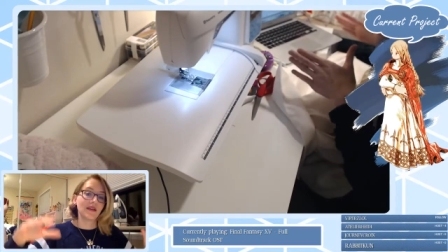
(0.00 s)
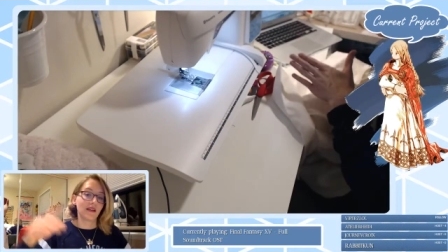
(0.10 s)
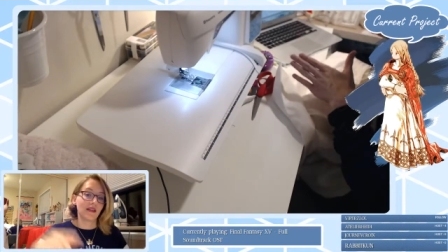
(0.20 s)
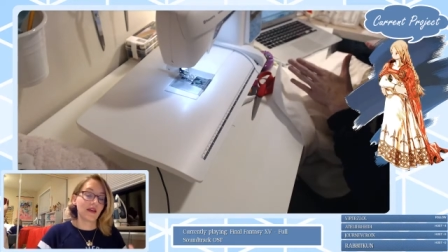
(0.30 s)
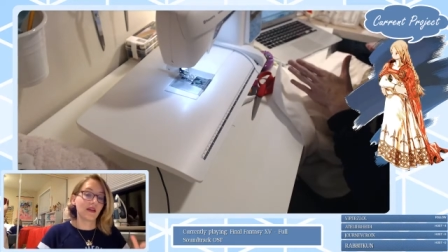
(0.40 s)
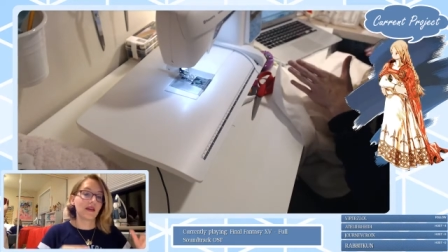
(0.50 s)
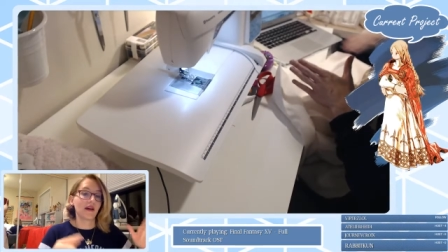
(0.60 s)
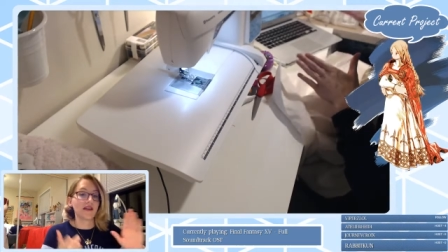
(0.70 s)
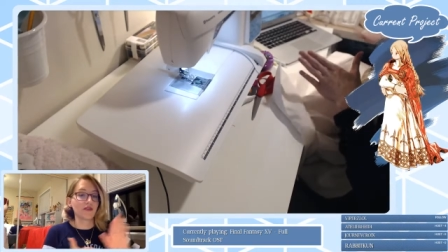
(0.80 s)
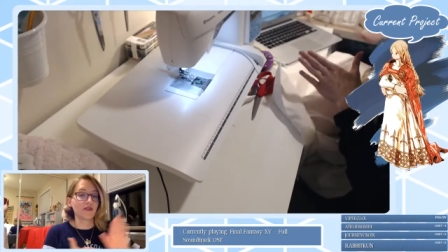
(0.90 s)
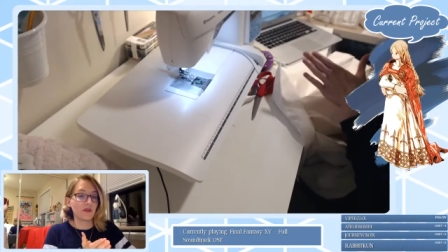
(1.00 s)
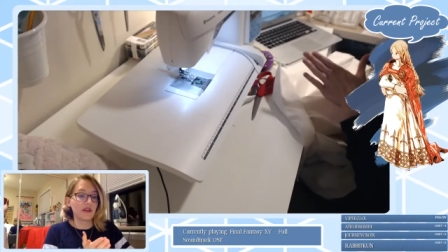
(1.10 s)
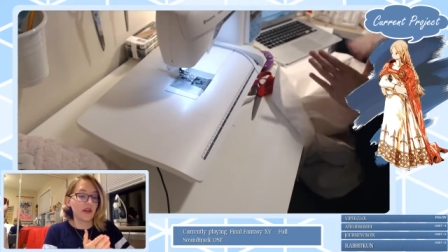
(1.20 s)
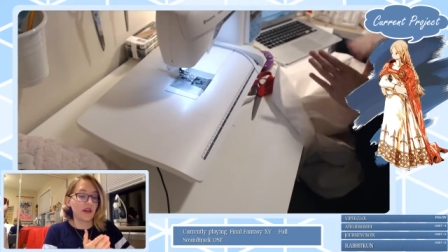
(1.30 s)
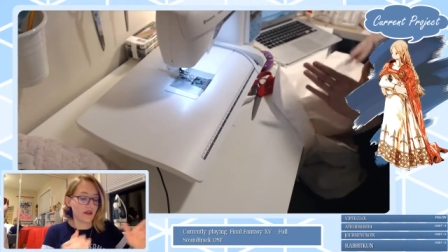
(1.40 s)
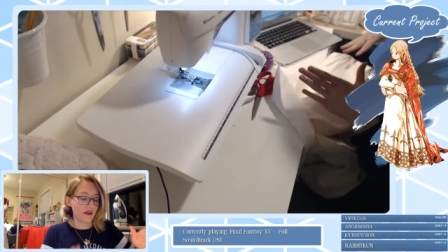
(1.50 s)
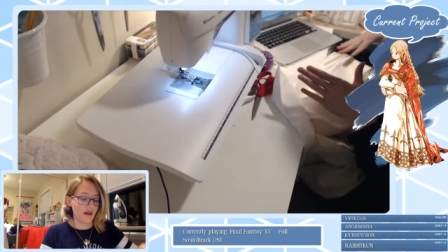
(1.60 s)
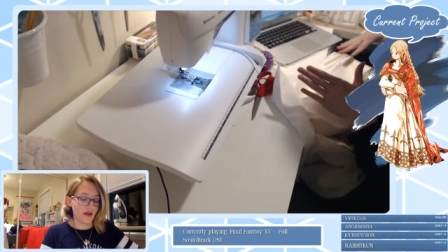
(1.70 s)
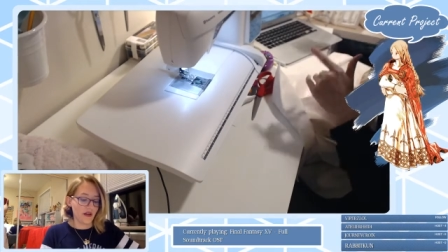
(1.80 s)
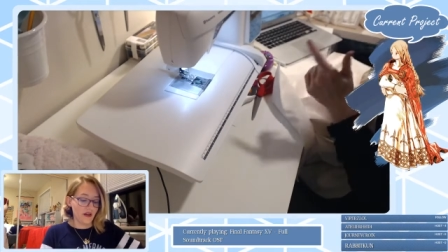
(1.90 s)
Then I sew them together,
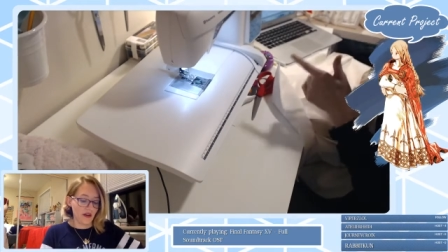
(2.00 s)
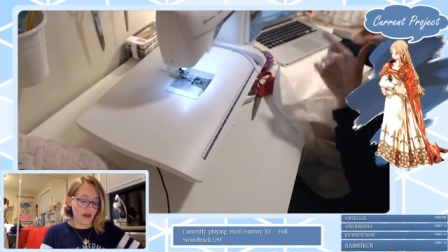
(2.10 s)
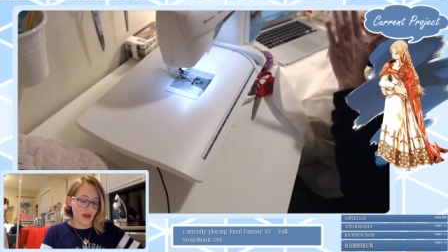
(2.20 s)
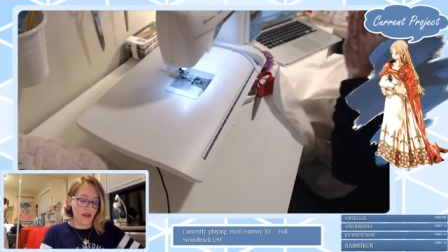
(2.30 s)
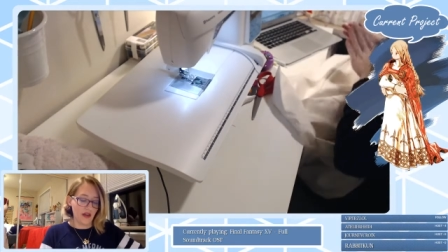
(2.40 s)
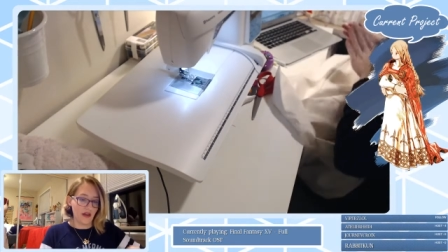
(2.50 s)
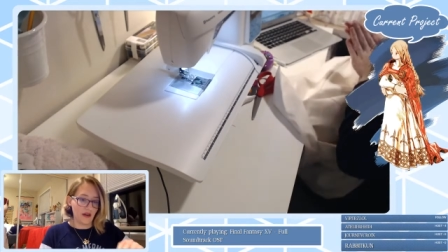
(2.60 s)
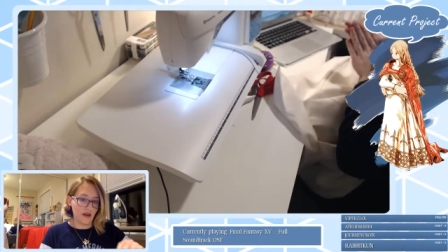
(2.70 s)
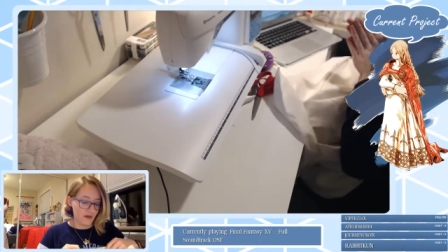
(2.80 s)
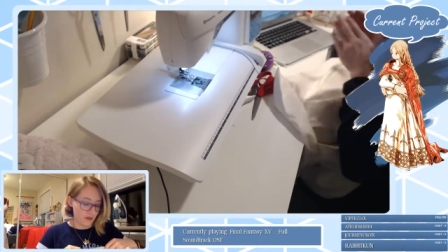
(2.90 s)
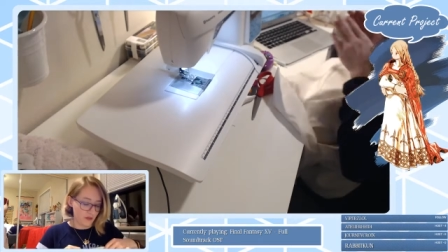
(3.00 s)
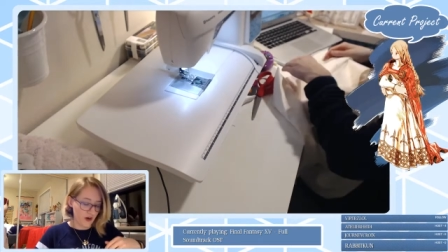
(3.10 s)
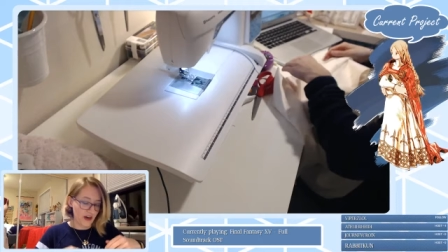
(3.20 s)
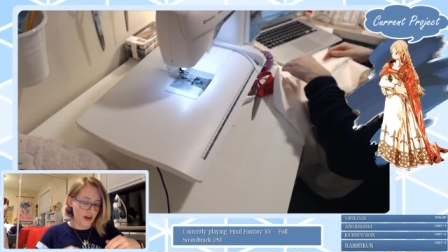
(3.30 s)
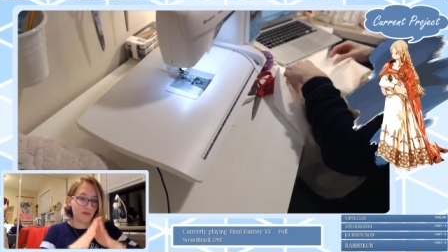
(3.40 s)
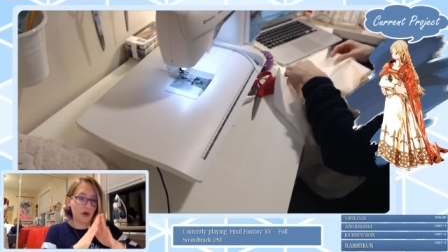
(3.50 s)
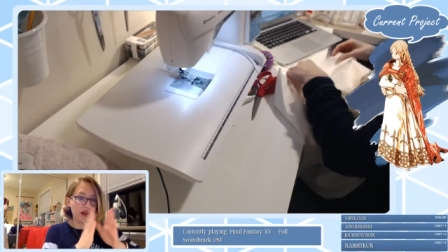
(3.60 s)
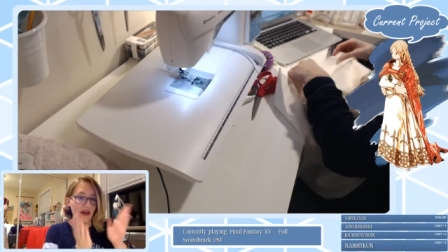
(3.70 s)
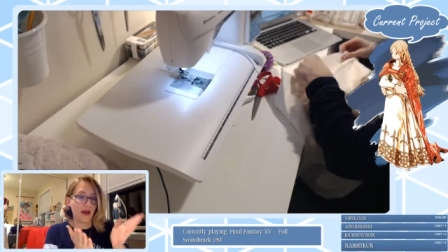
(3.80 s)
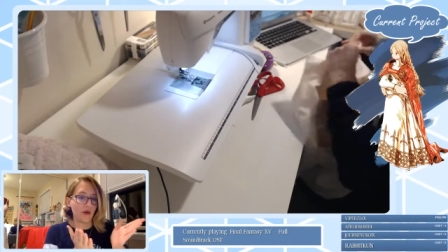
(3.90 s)
and then before I
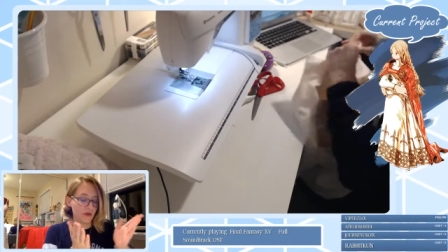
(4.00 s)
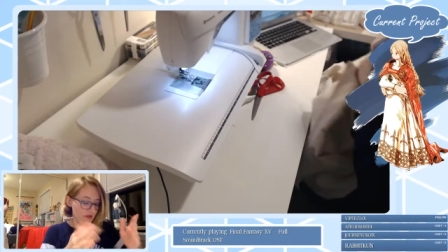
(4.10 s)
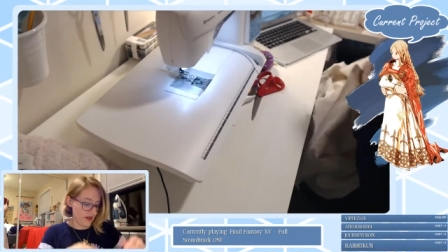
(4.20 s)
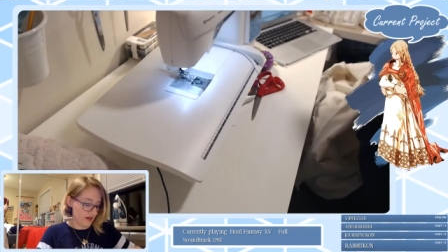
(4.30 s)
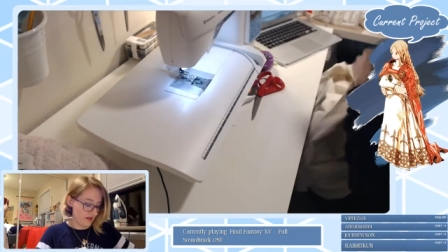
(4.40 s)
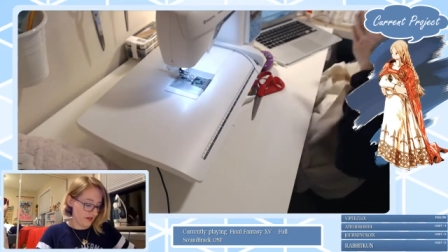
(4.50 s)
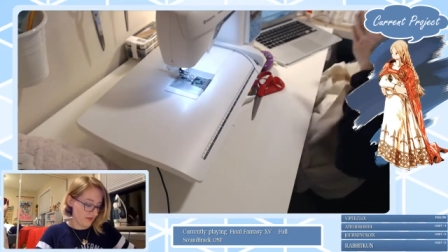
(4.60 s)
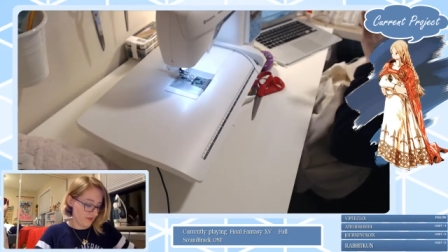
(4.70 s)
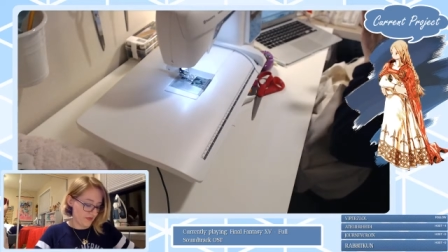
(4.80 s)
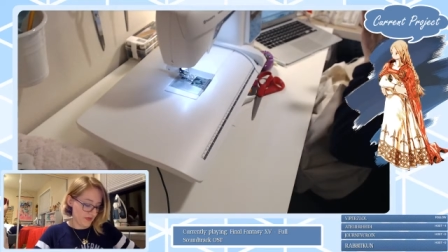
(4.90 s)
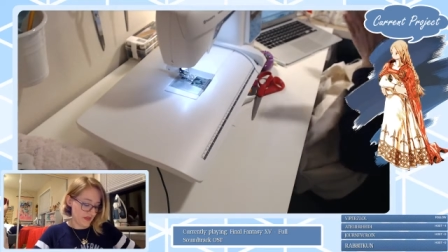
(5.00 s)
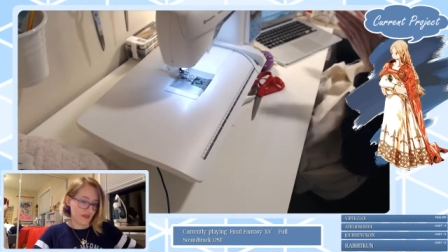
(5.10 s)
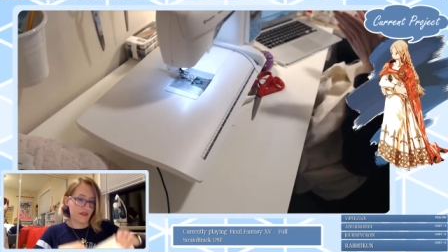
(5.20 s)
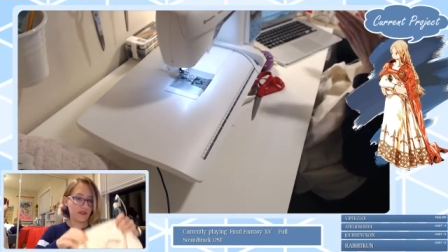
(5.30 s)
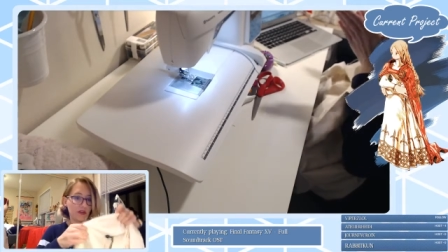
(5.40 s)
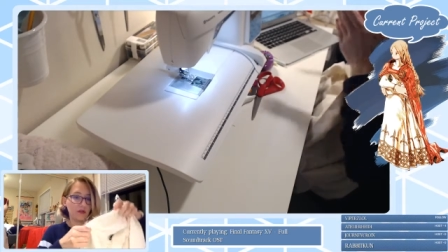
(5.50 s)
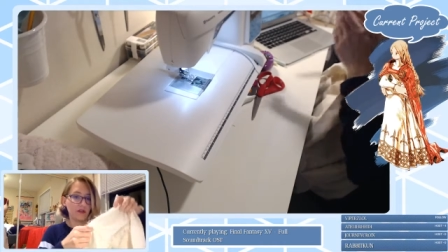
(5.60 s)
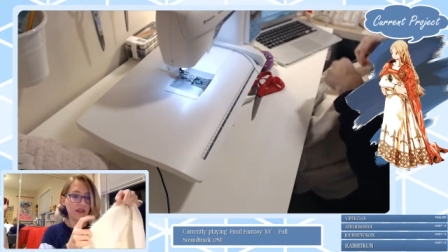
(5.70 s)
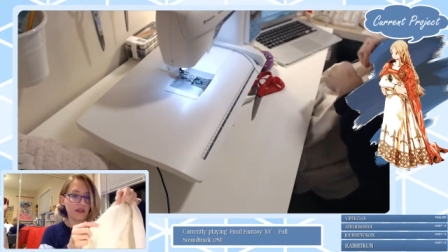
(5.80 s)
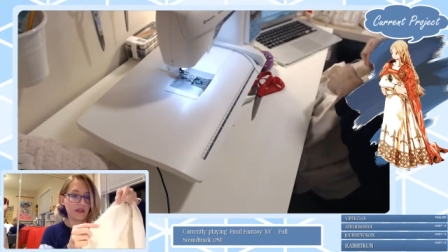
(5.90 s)
spread out the, so like,